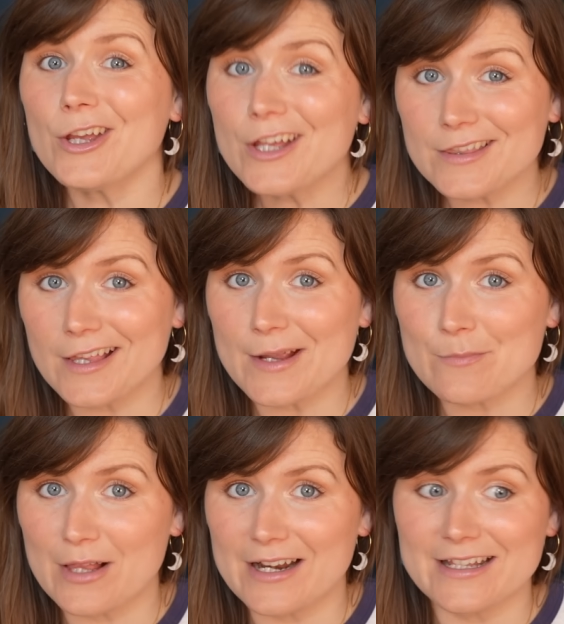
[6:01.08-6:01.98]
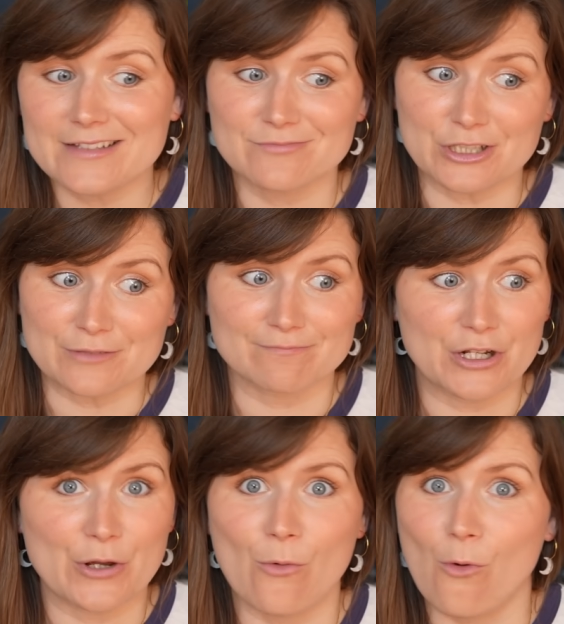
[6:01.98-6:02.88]
Earth-like planet that,
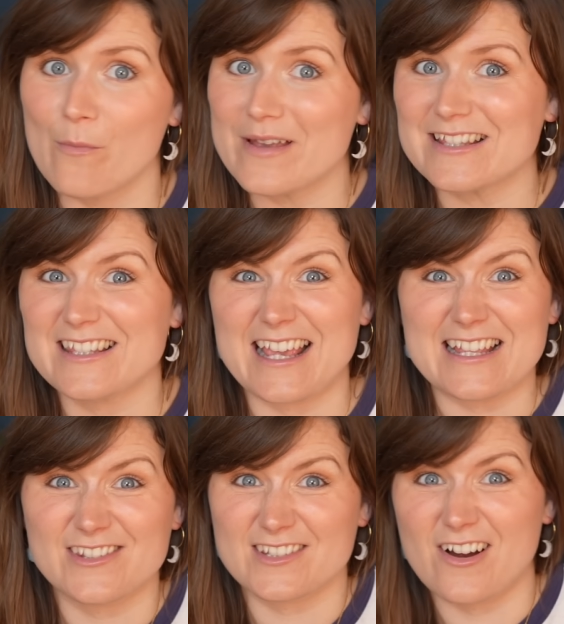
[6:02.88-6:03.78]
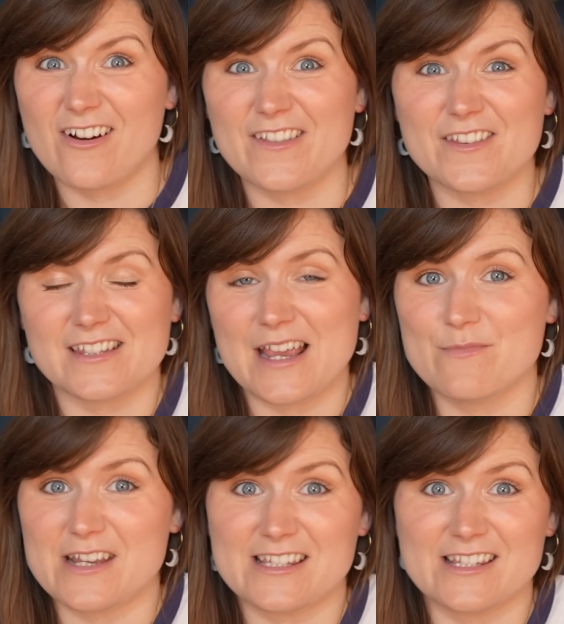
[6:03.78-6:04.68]
you know, orbits its star at the
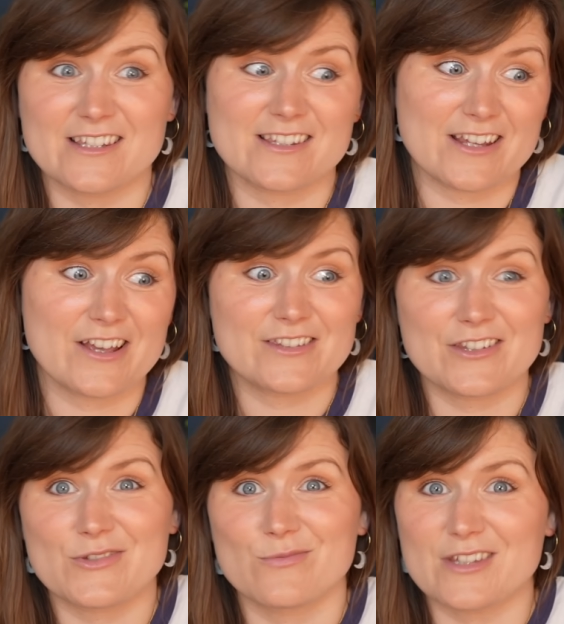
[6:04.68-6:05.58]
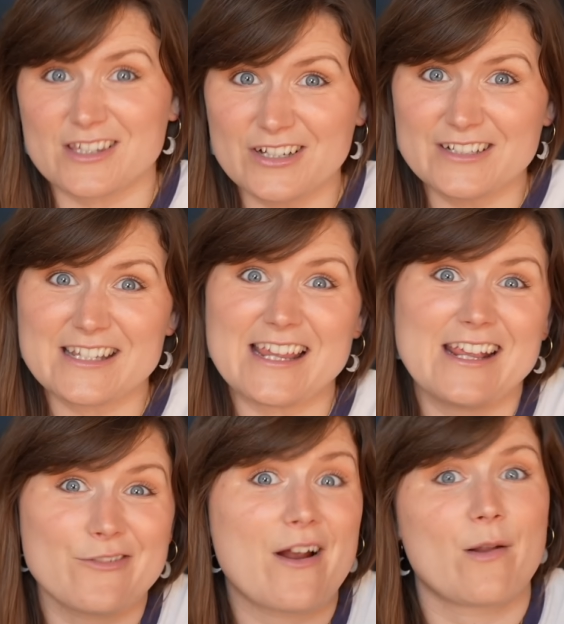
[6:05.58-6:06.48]
same distance as the Earth does from the sun,
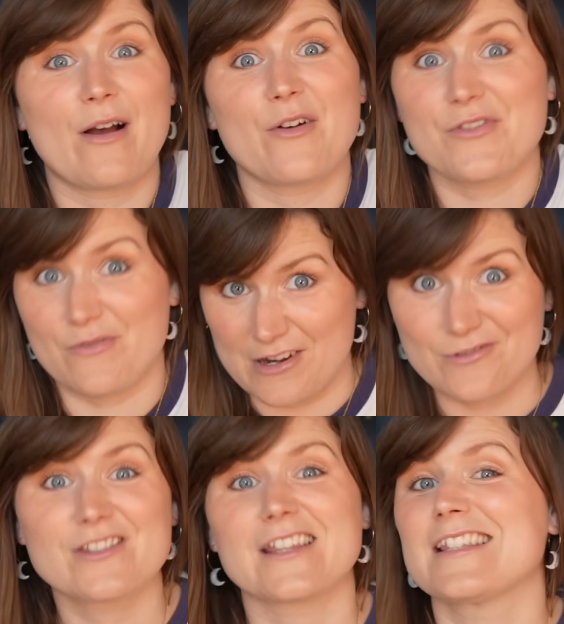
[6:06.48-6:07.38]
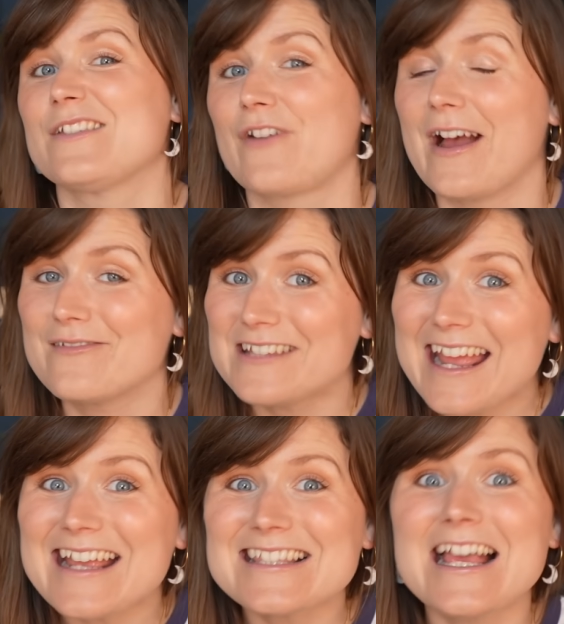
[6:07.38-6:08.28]
taking around about three hundred sixty-five
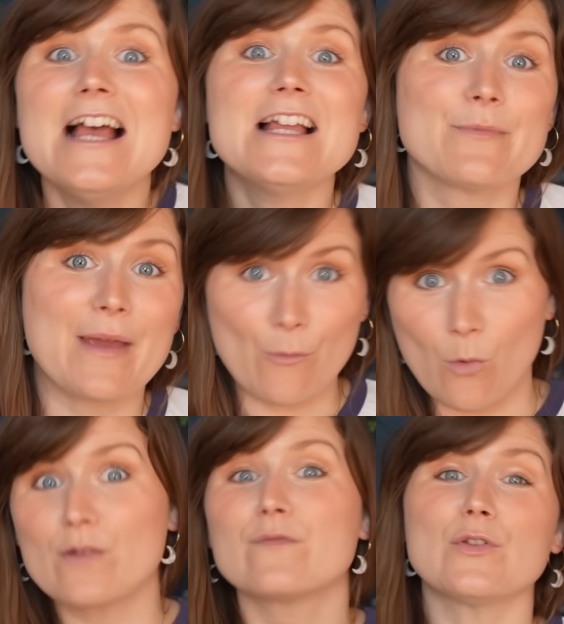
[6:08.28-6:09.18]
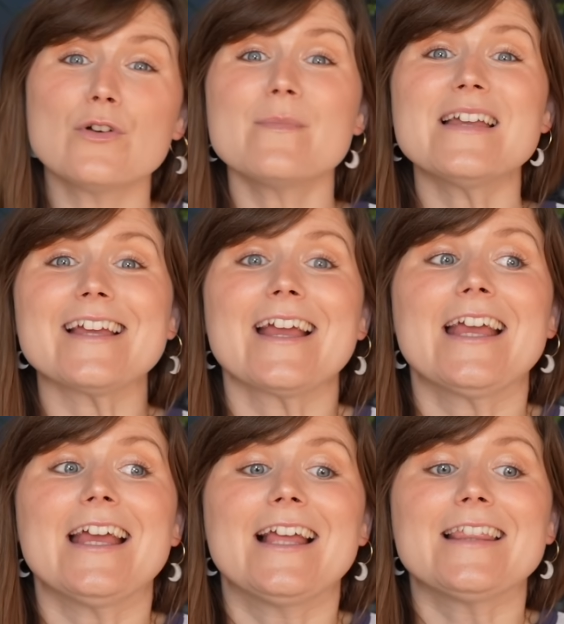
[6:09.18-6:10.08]
days to make one full orbit,
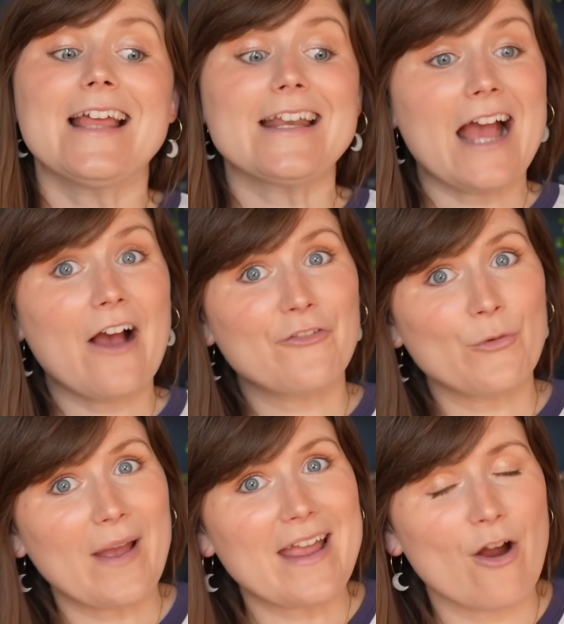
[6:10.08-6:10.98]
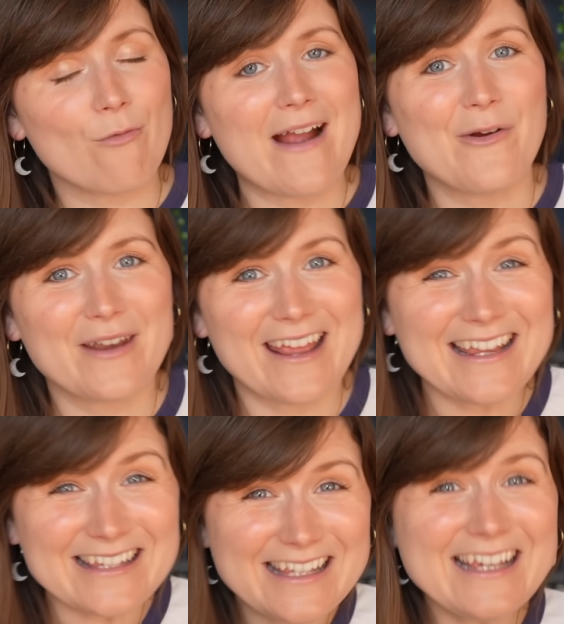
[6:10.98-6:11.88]
then you have to wait around a
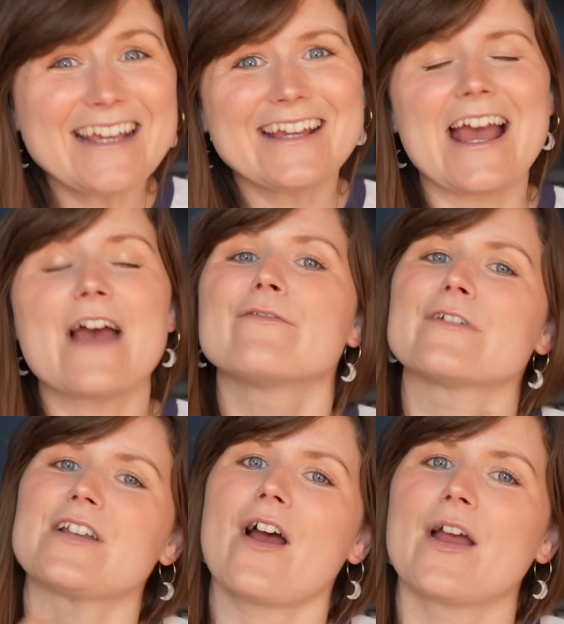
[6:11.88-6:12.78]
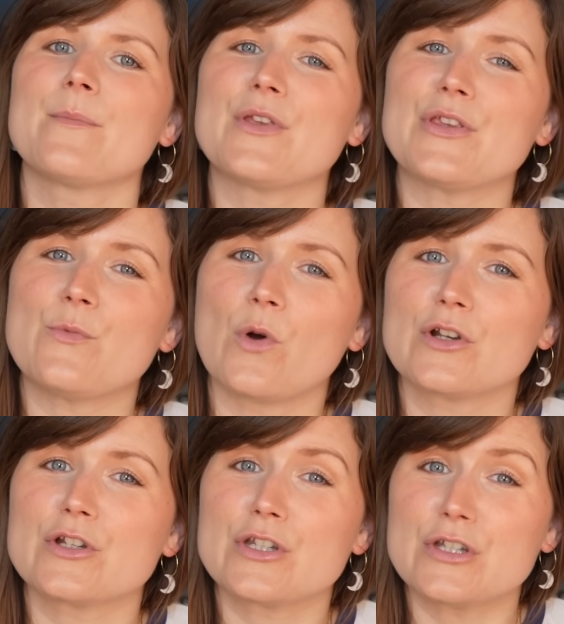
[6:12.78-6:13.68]
year every time that you
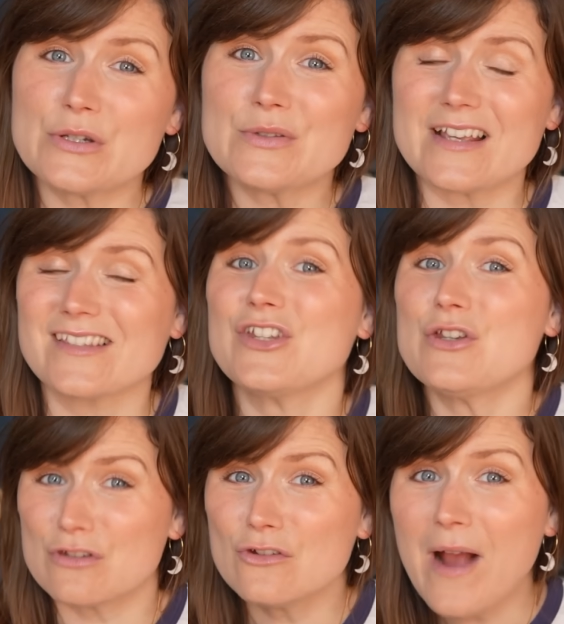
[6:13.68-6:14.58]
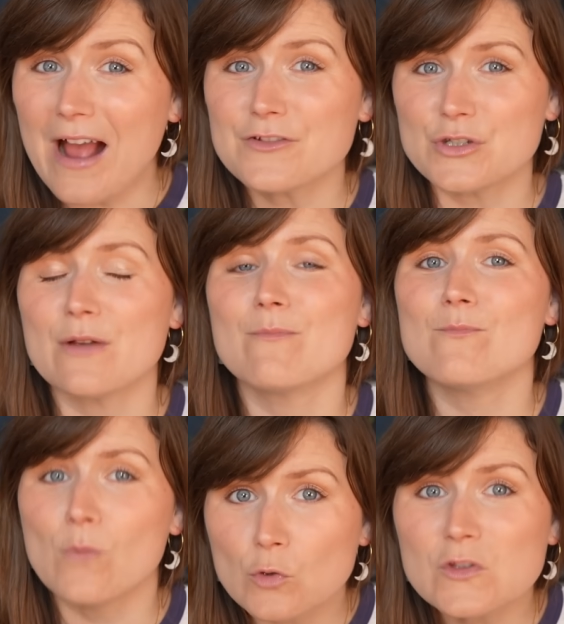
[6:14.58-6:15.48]
want to do this. And you do have to do it
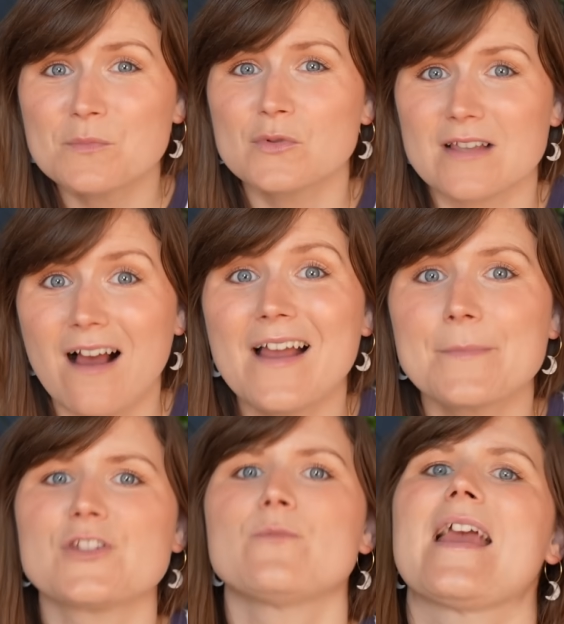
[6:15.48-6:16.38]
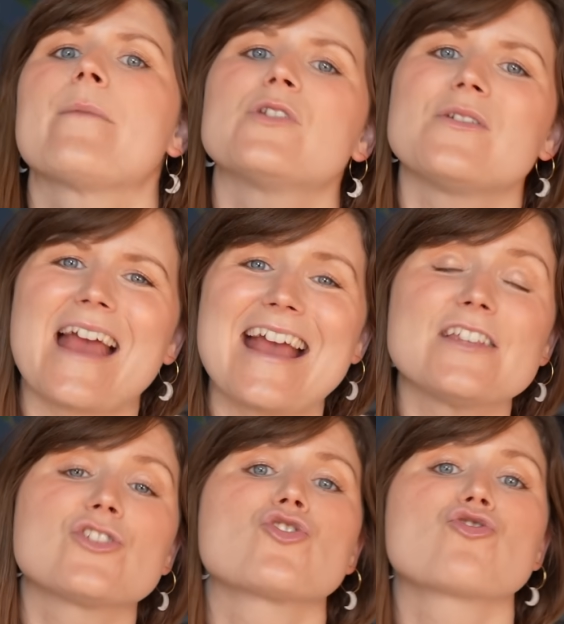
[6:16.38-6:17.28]
multiple times to be able to get a
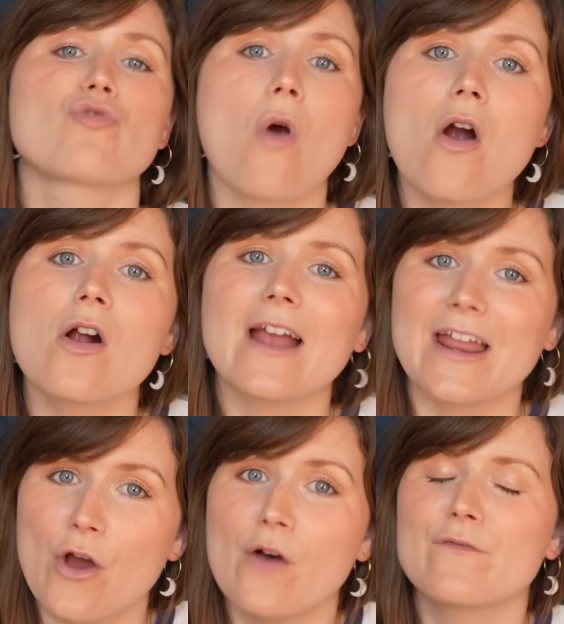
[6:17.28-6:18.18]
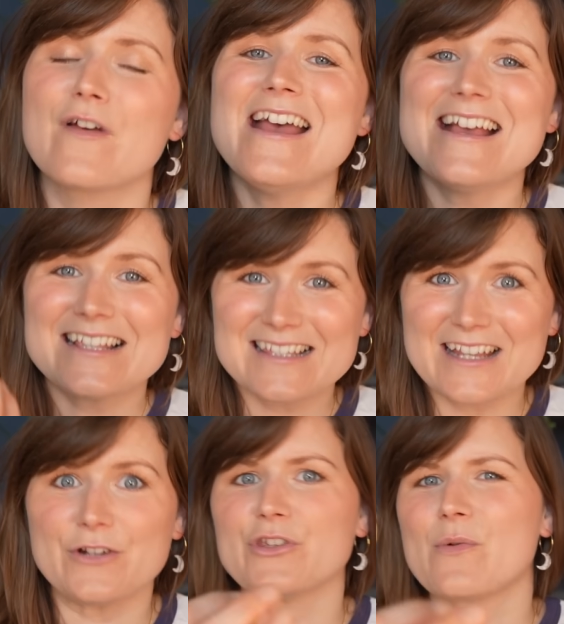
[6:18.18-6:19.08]
strong enough
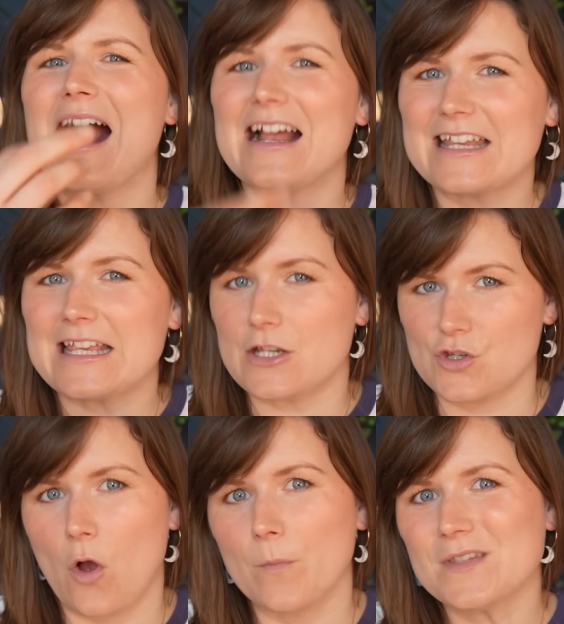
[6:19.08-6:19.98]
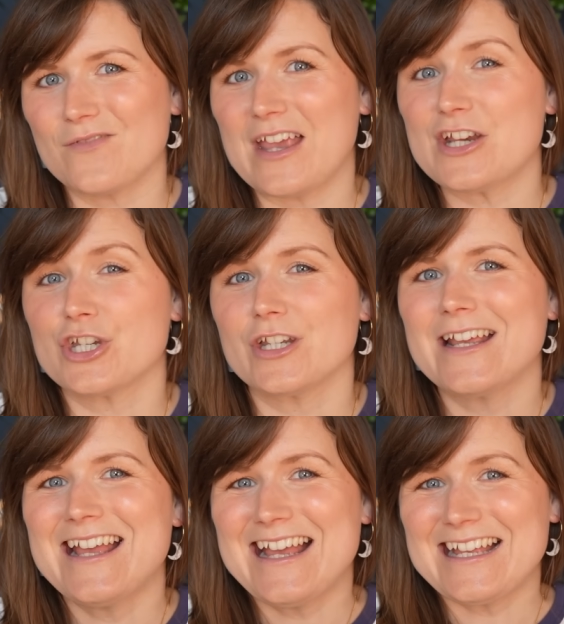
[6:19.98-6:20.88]
signal. You add each observation
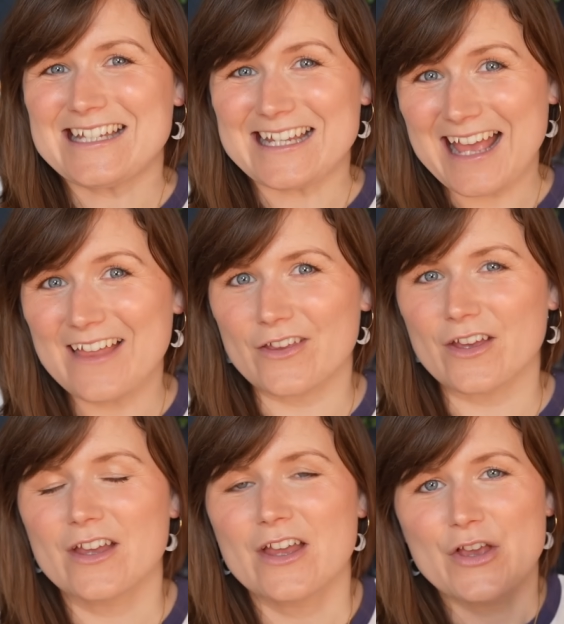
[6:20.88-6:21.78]
together.